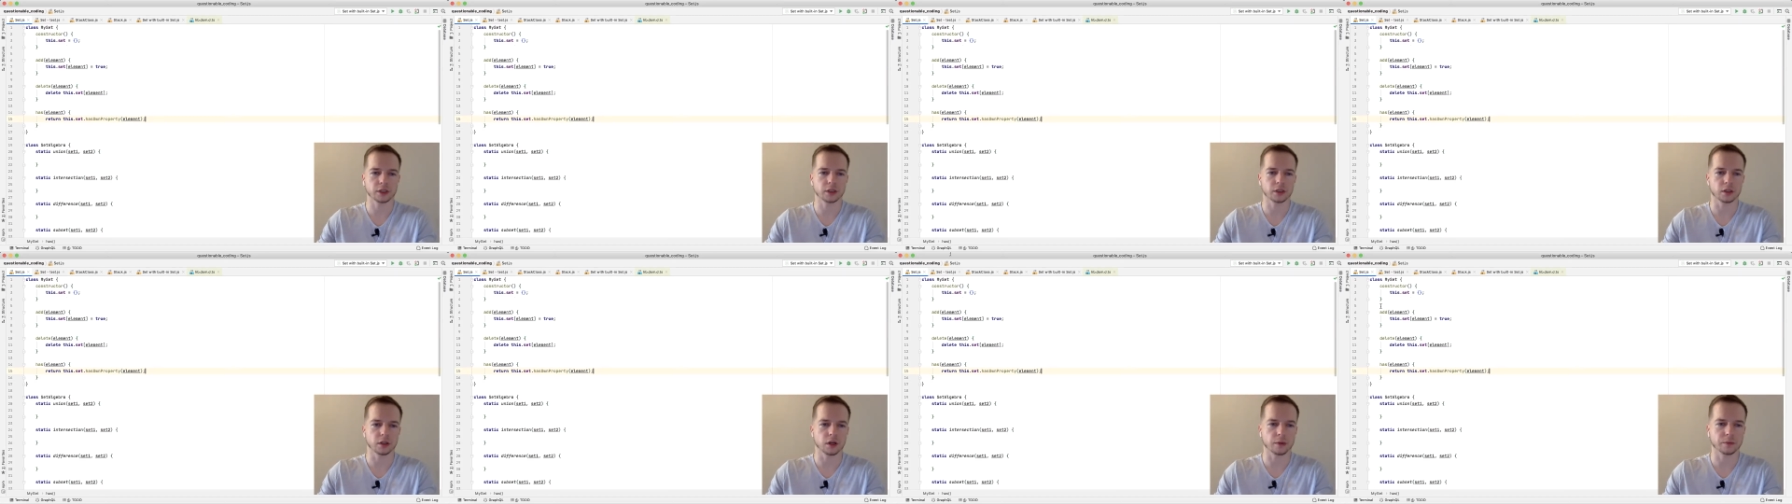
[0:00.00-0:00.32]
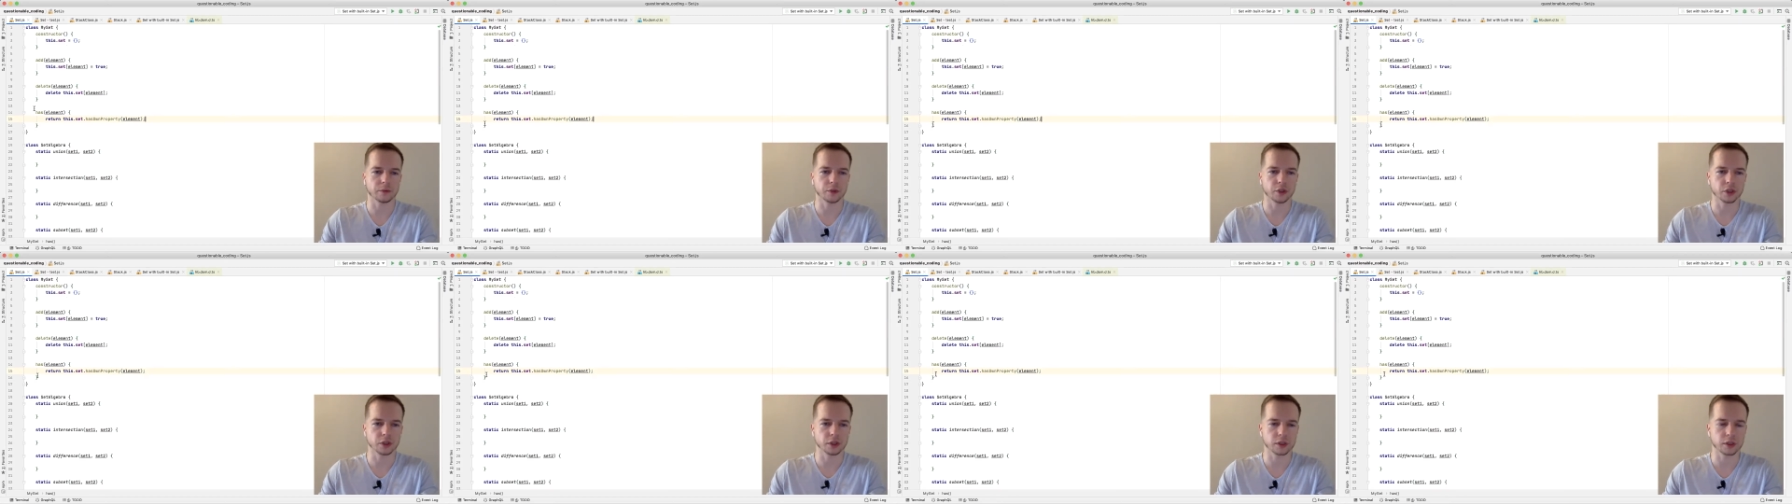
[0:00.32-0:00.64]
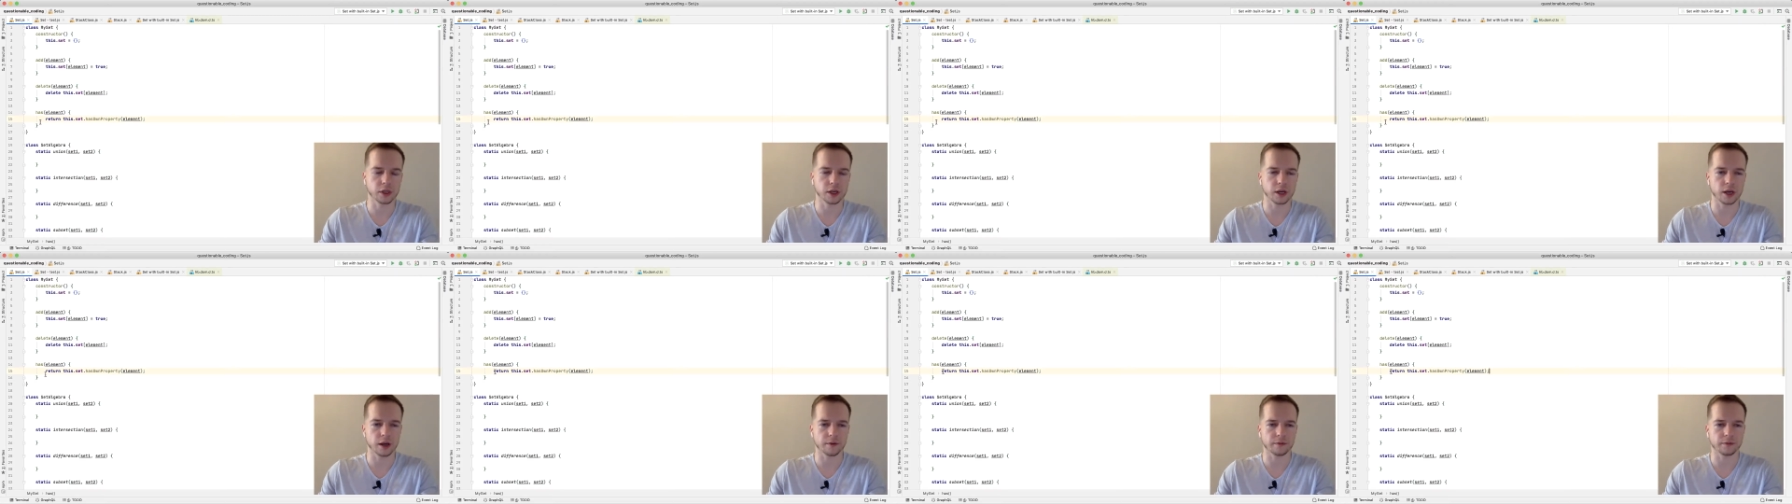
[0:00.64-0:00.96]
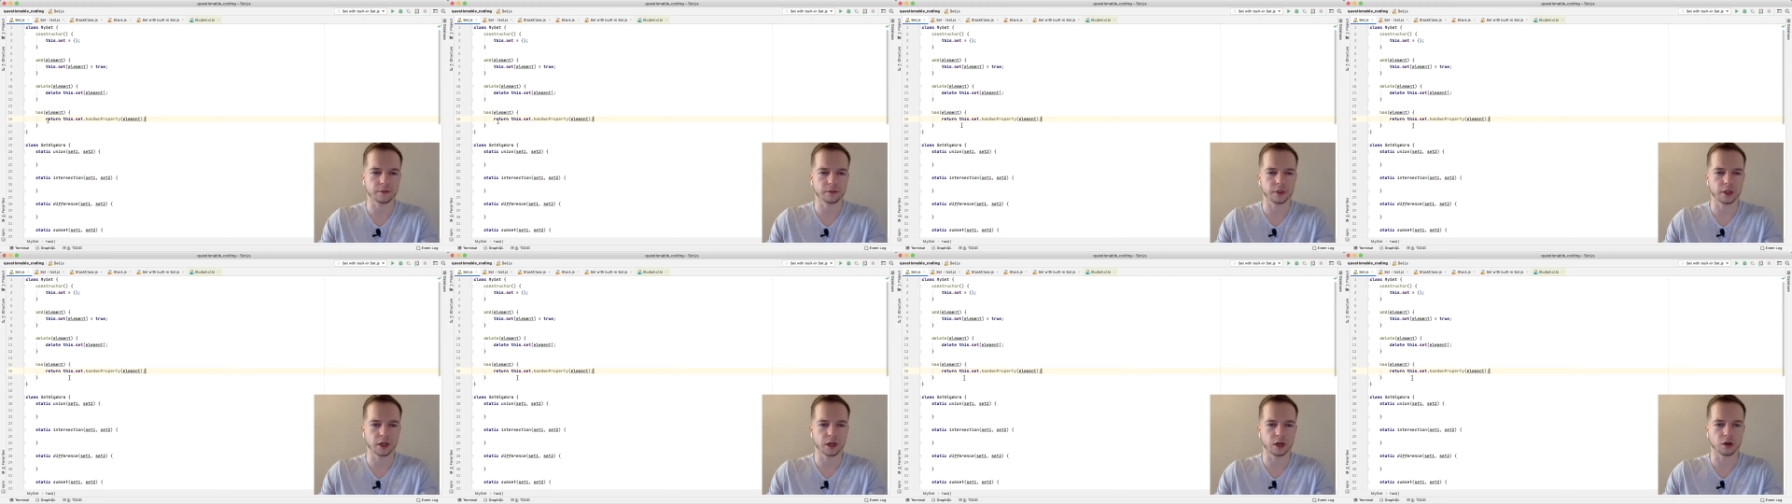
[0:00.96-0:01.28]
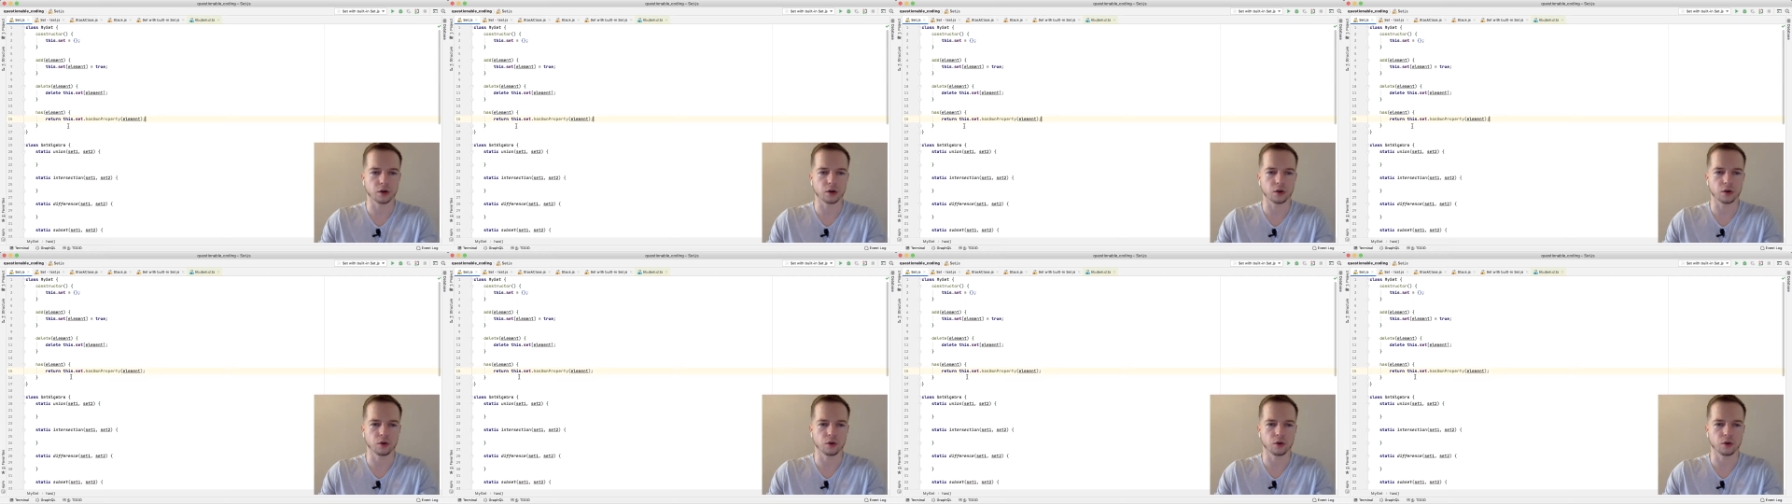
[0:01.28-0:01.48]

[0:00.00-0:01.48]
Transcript: and objects have their